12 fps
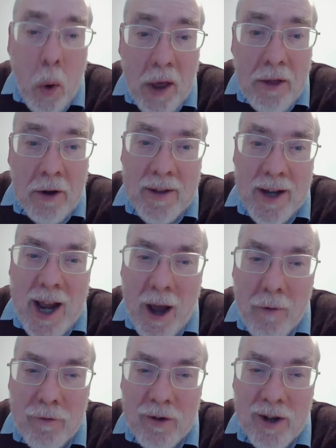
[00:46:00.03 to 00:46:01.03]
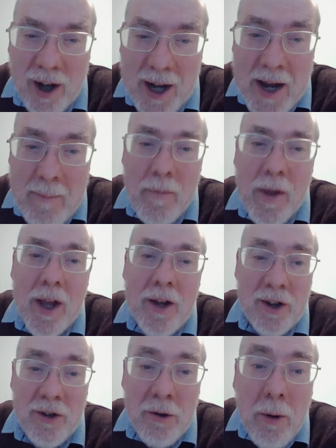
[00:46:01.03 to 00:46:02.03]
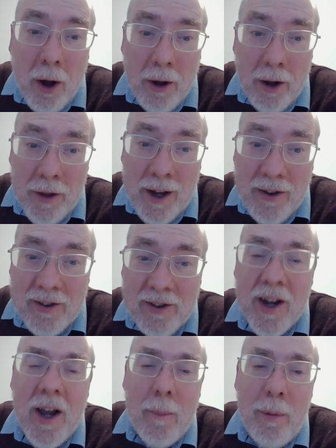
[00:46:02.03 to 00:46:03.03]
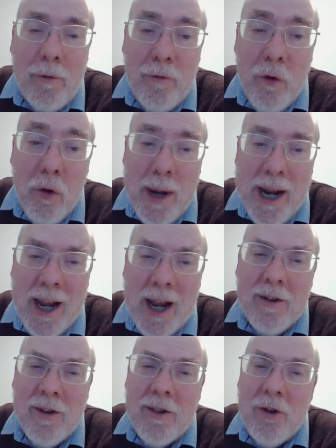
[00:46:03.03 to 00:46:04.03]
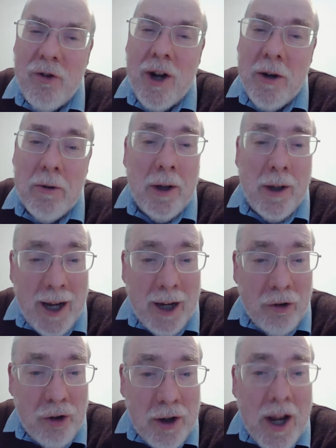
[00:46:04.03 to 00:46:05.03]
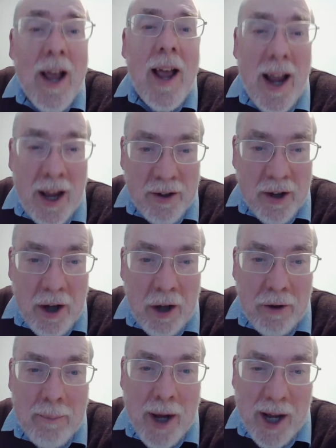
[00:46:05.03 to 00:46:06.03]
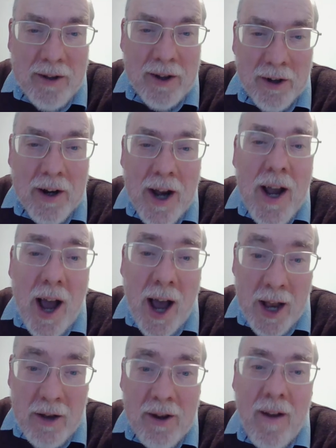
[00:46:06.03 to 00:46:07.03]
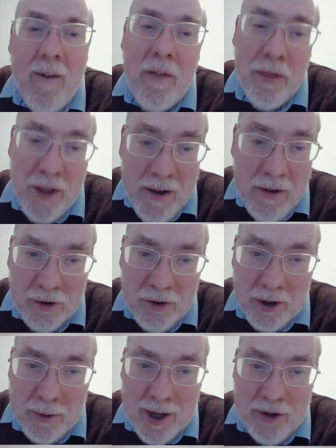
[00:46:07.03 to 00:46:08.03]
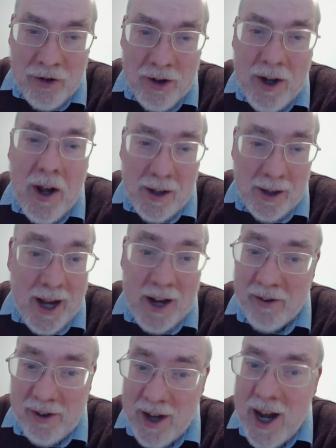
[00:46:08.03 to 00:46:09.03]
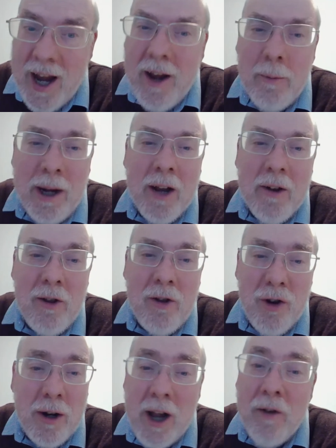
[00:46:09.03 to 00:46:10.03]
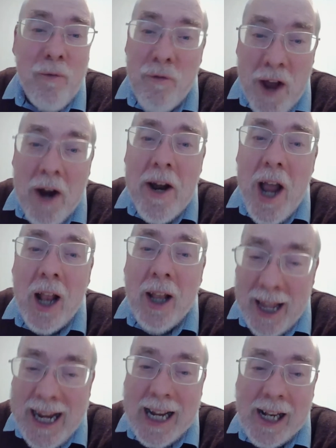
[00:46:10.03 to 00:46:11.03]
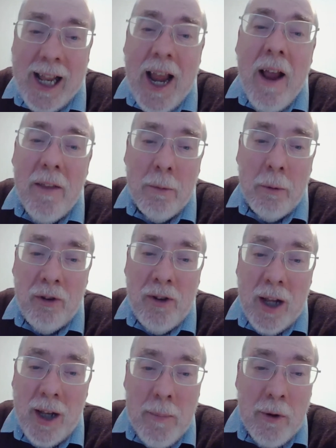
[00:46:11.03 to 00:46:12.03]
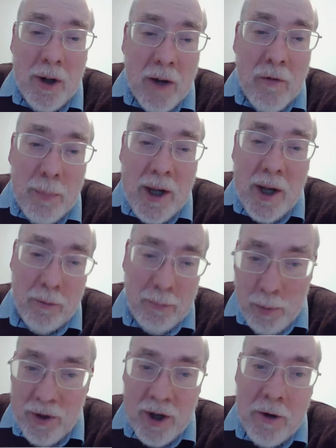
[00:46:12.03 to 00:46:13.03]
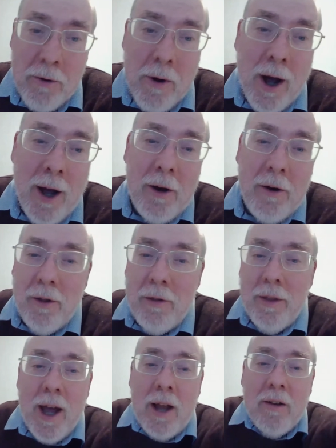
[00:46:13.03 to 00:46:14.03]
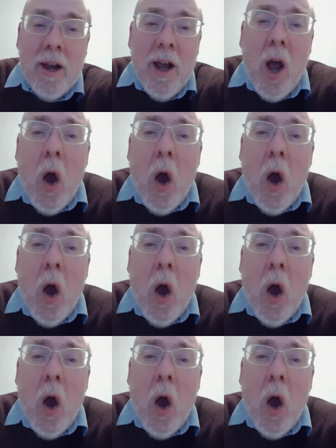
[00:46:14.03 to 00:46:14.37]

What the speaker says: Whether they have time to do all of this before we get to the general election is another matter. And then there's the question, let's say we get to the general, it's very likely that we'll see a Labour government. I'll put it no higher than that.